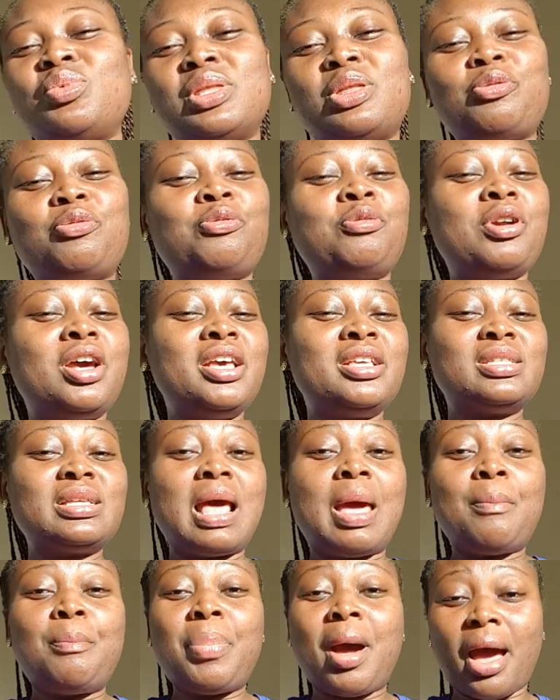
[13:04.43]
with friends
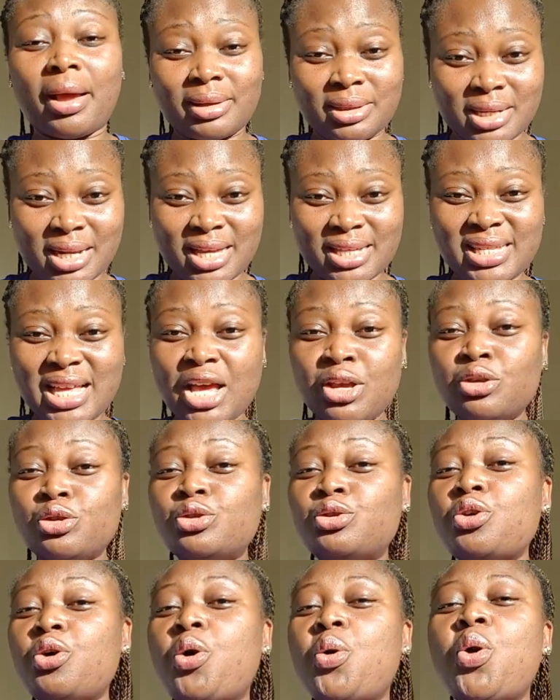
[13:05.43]
and partners, and
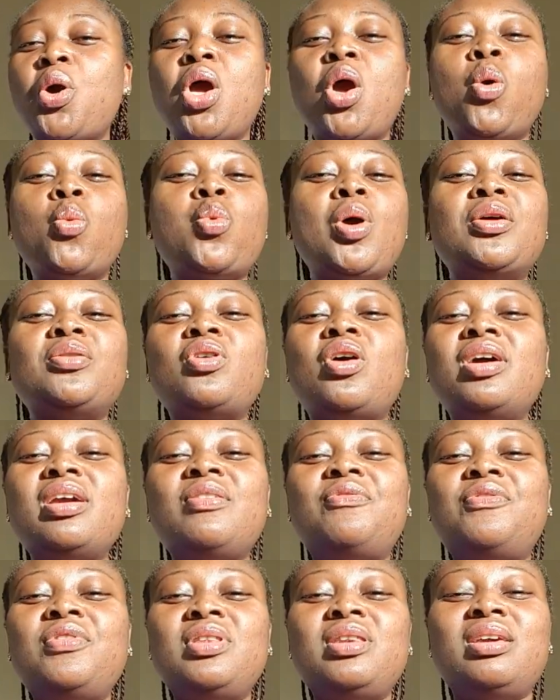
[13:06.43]
so we're not
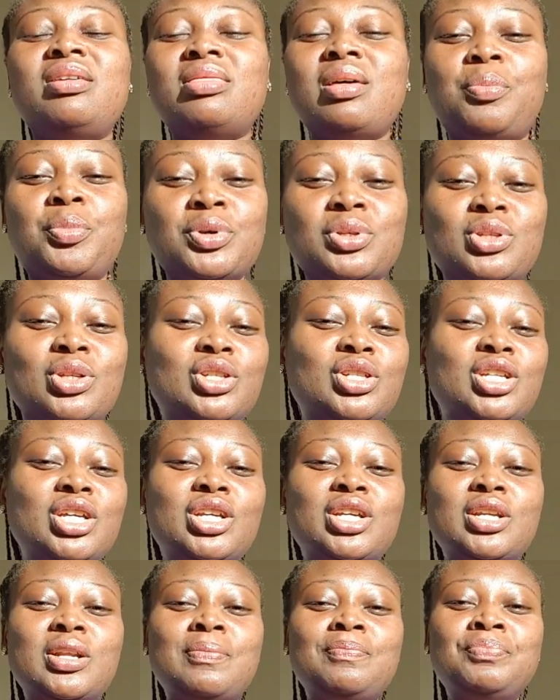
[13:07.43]
even in the
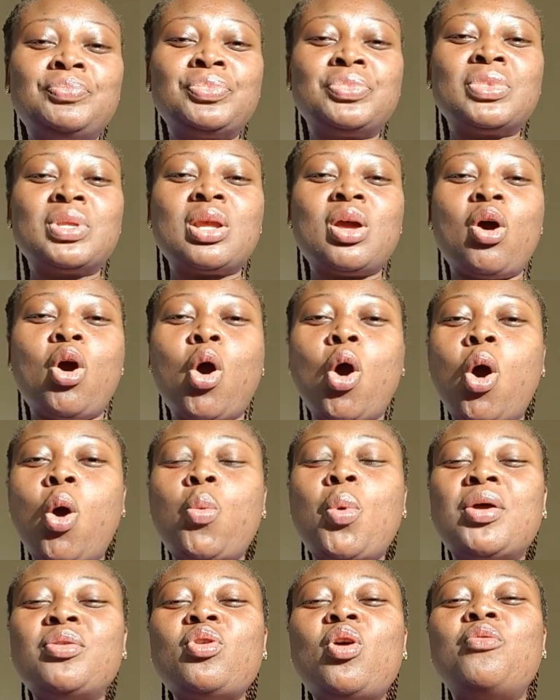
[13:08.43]
position, or
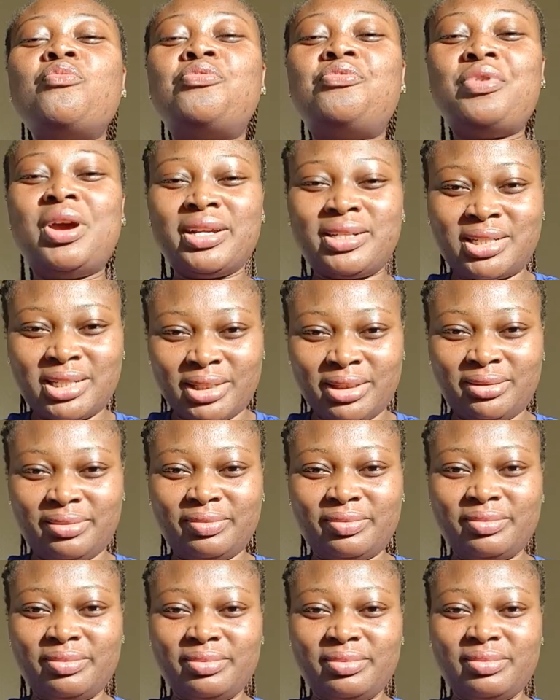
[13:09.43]
we're not ready
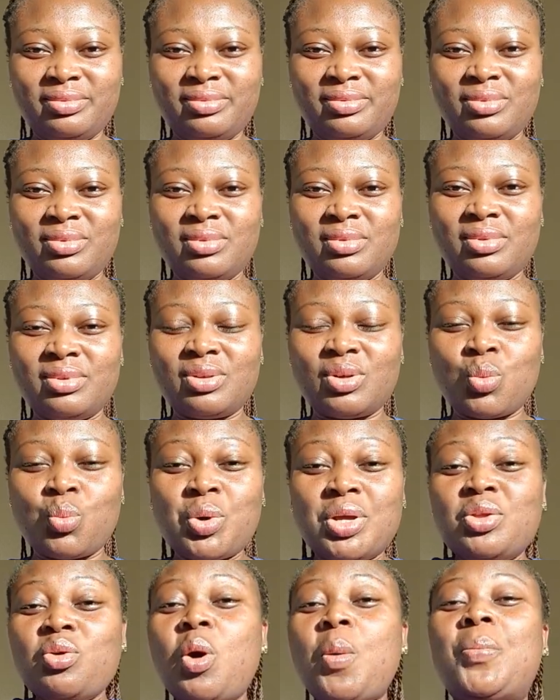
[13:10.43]

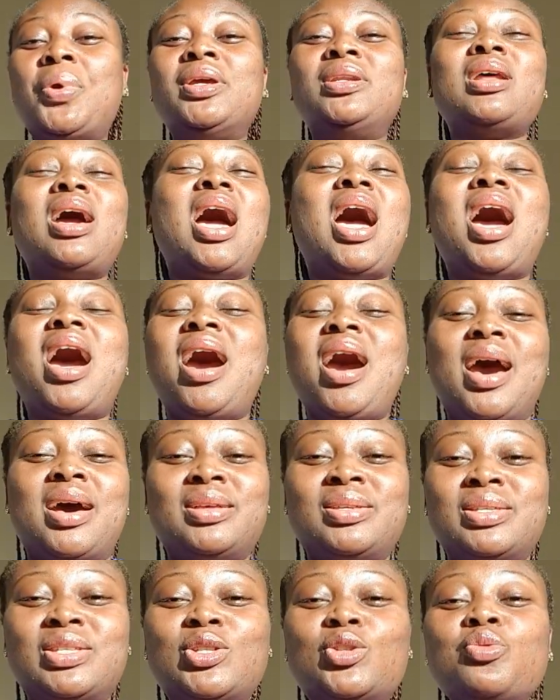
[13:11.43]
with open
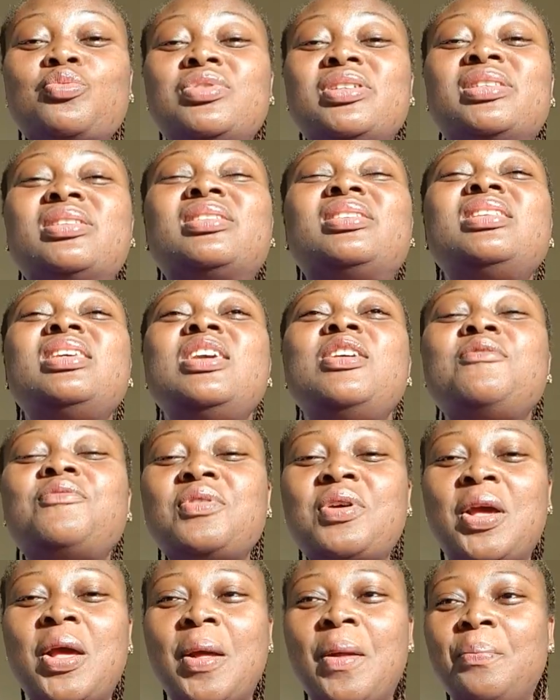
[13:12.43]
hands to receive
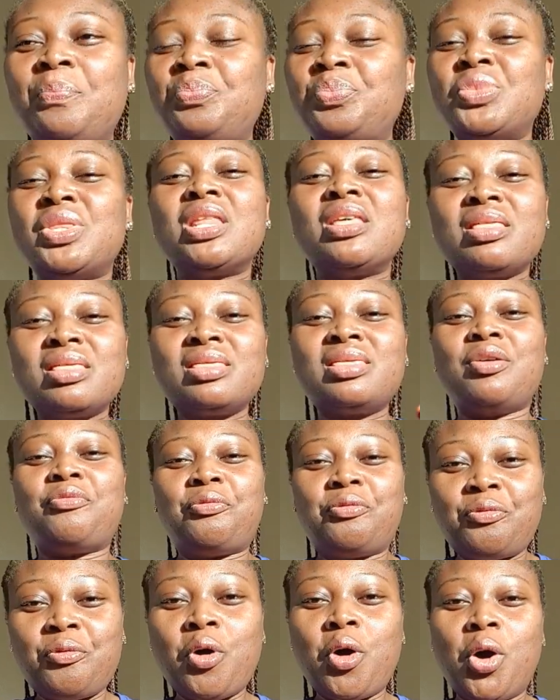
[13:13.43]
the
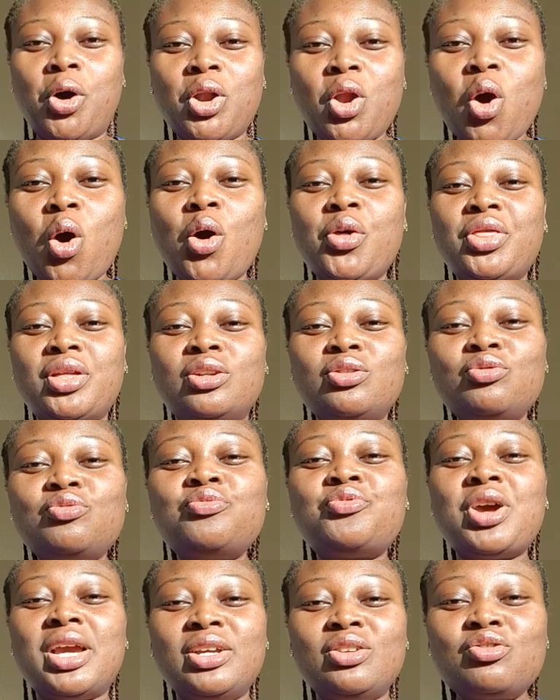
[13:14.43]
fall or the
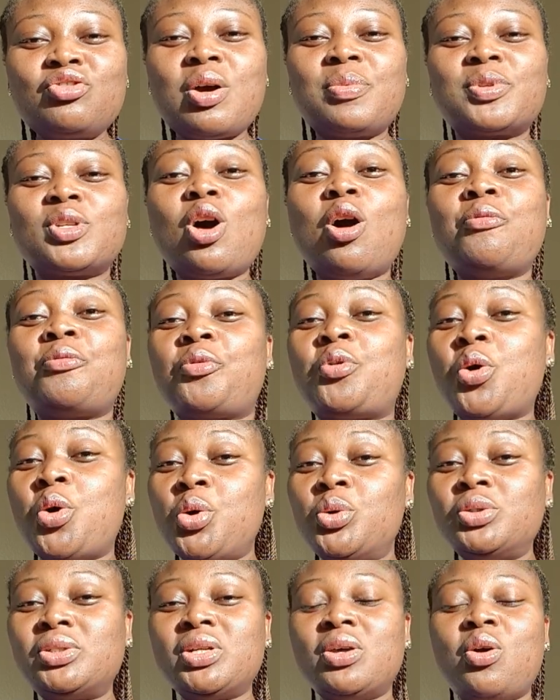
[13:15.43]
raindrops of
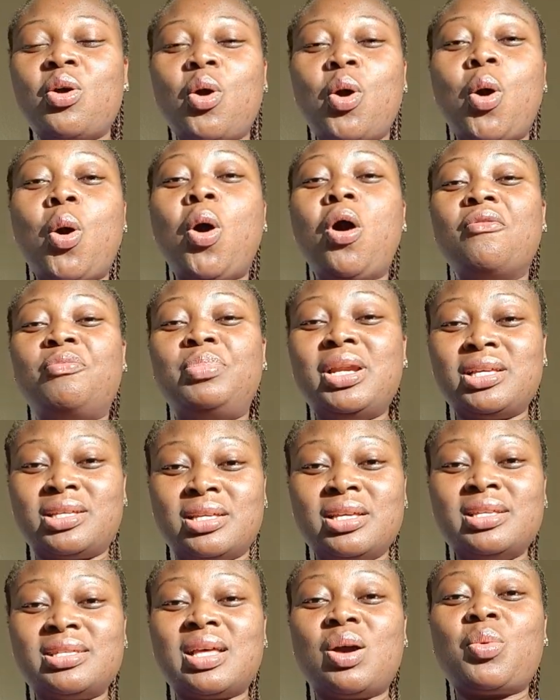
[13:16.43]
gold or of
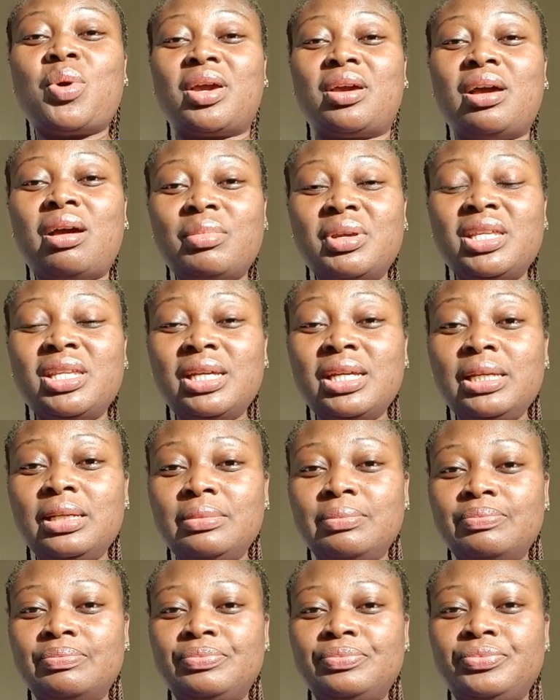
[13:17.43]
blessings that were coming in.